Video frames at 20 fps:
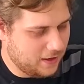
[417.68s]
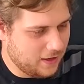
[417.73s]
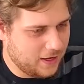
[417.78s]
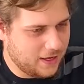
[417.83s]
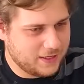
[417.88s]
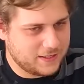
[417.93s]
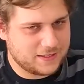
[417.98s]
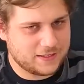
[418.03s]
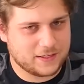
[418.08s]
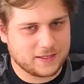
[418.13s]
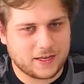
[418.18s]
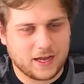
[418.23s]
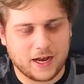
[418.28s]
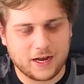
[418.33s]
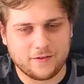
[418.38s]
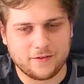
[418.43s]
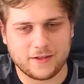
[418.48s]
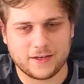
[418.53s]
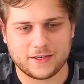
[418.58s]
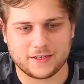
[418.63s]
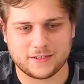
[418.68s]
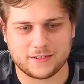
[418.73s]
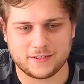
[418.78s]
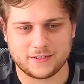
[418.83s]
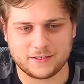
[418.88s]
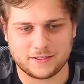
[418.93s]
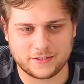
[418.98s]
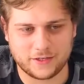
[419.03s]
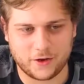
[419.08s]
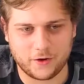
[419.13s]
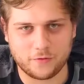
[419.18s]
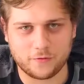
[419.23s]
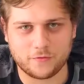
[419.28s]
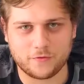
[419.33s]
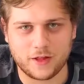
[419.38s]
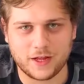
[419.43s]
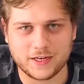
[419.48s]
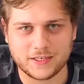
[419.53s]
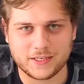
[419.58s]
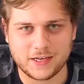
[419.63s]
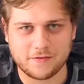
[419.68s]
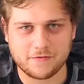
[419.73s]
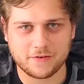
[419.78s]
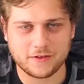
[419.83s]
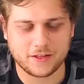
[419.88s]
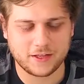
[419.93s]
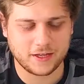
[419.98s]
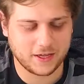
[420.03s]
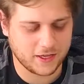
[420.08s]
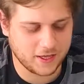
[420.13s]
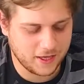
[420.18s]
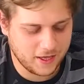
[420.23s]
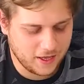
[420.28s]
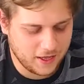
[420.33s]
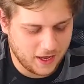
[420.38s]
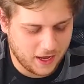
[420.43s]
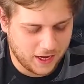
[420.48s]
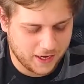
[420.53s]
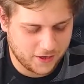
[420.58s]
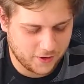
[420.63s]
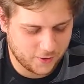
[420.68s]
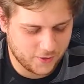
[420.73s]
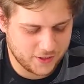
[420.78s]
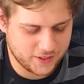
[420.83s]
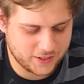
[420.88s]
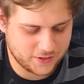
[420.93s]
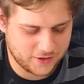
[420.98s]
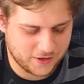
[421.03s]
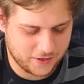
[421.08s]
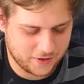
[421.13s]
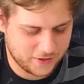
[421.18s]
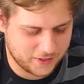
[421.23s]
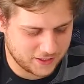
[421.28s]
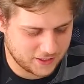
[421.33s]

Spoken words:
it's kind of like a subtle flex, I feel like. I know these are nothing